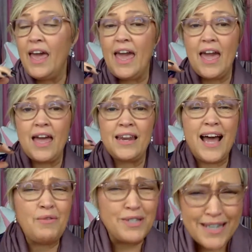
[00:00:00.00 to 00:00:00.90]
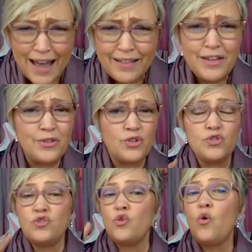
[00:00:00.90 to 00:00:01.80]
and I was telling the
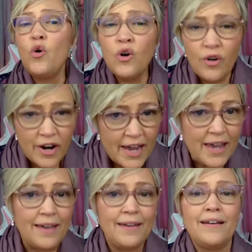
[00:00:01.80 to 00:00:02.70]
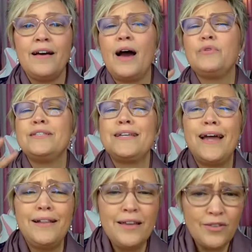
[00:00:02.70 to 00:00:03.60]
story.
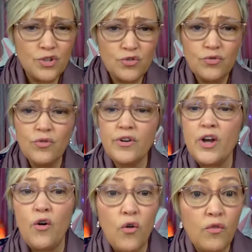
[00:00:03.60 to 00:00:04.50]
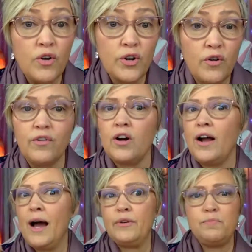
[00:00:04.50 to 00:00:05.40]
Over and over.
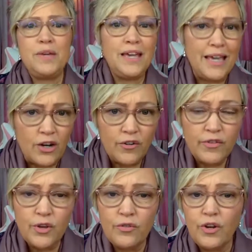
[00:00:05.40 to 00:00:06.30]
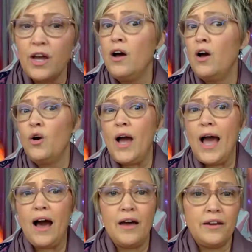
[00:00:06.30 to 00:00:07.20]
I was being interviewed
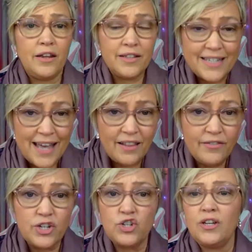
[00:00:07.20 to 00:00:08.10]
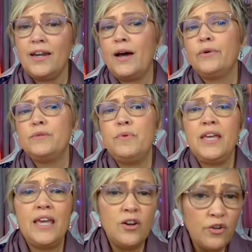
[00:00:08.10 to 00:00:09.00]
on television. I was
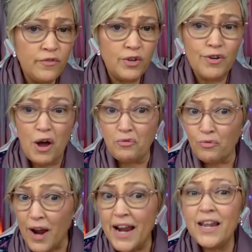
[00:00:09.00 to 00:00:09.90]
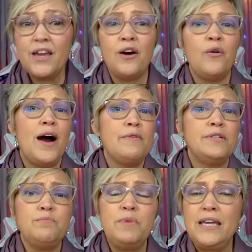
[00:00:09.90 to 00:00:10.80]
being interviewed on radio. I
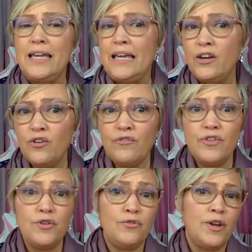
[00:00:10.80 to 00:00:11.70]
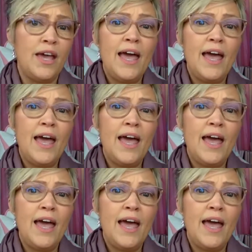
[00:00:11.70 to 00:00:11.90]
was being interviewed